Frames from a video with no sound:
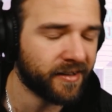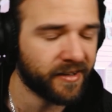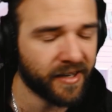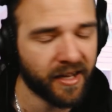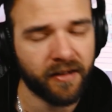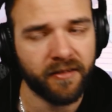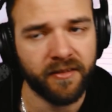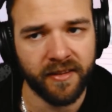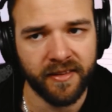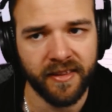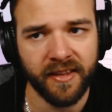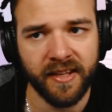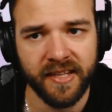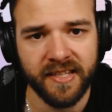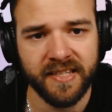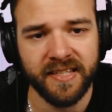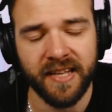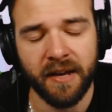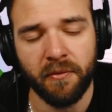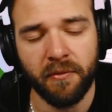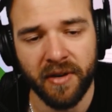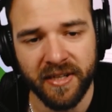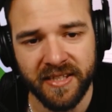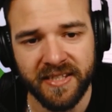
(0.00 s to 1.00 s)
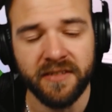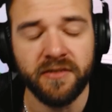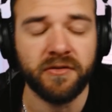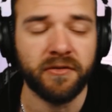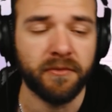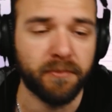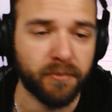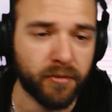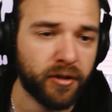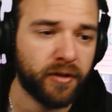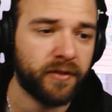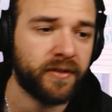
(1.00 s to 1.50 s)
Now the thing is that once it's
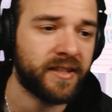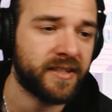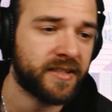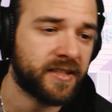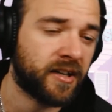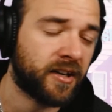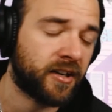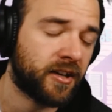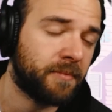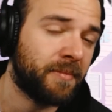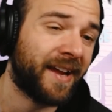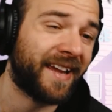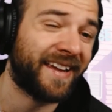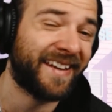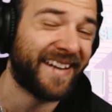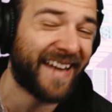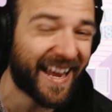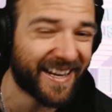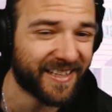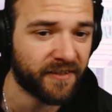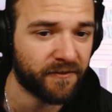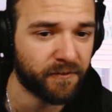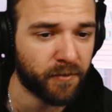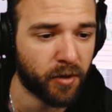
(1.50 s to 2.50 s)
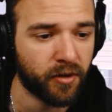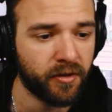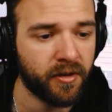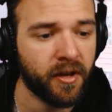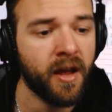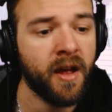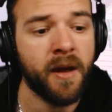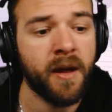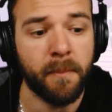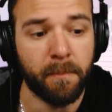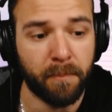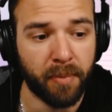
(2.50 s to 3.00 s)
removed, it's going to come back in active mode,
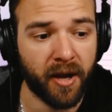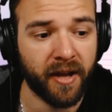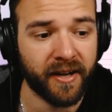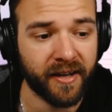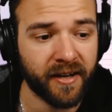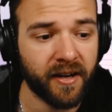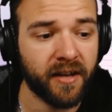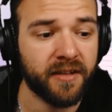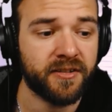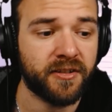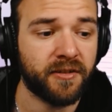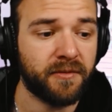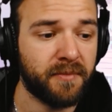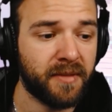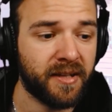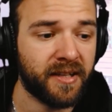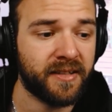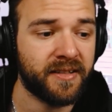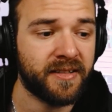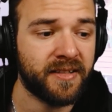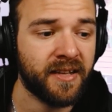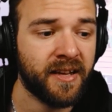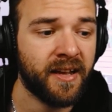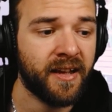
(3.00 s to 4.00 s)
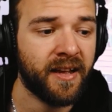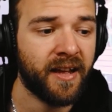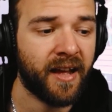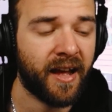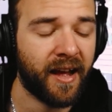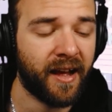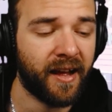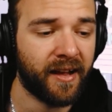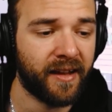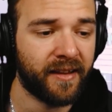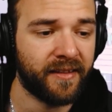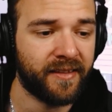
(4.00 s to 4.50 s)
but it also means
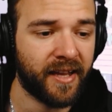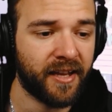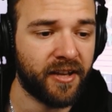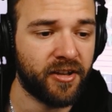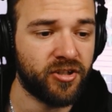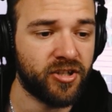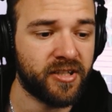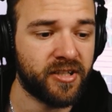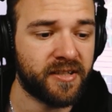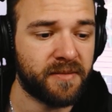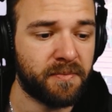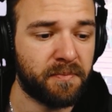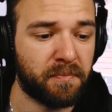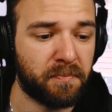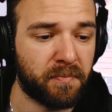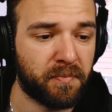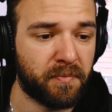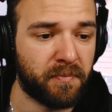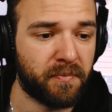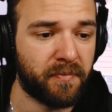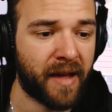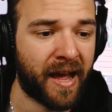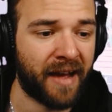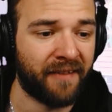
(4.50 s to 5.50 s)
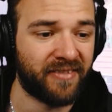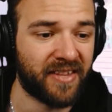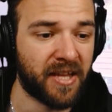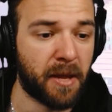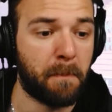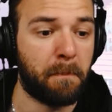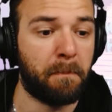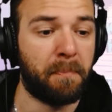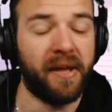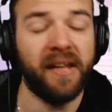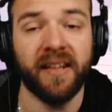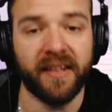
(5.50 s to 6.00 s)
that you just have the
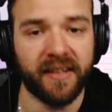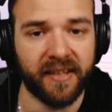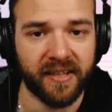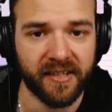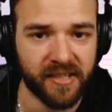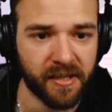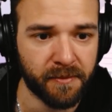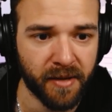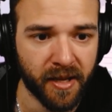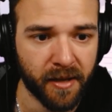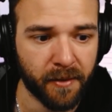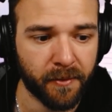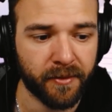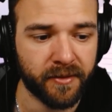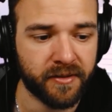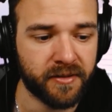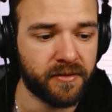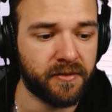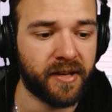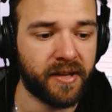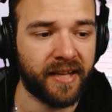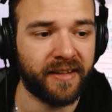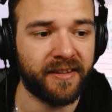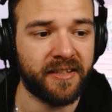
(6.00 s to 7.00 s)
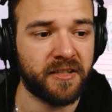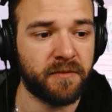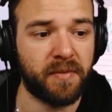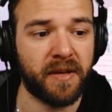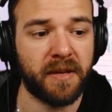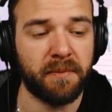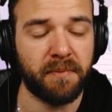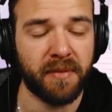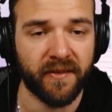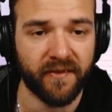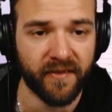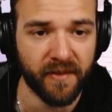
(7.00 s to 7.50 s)
ability to be able to get this
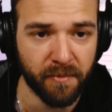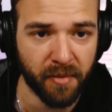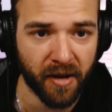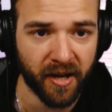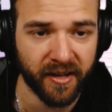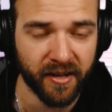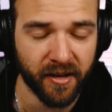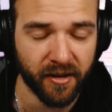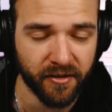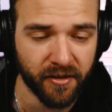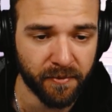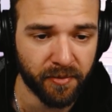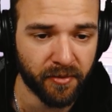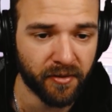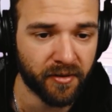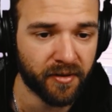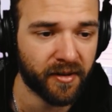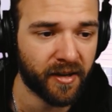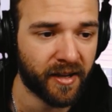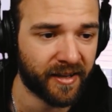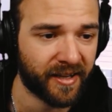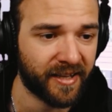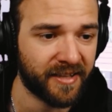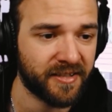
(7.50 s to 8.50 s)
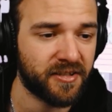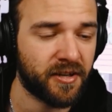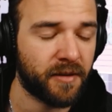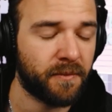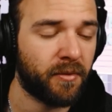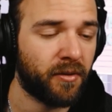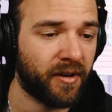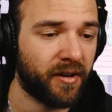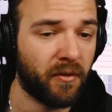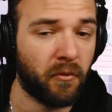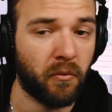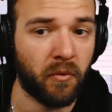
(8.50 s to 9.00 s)
big beefy body on your opponent against your
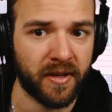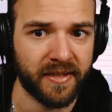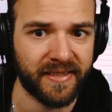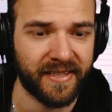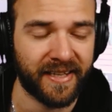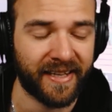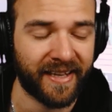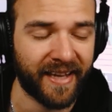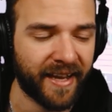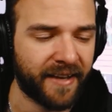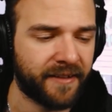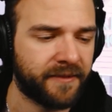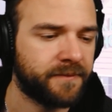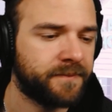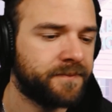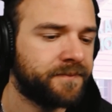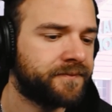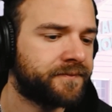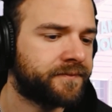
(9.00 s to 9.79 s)
opponent once again.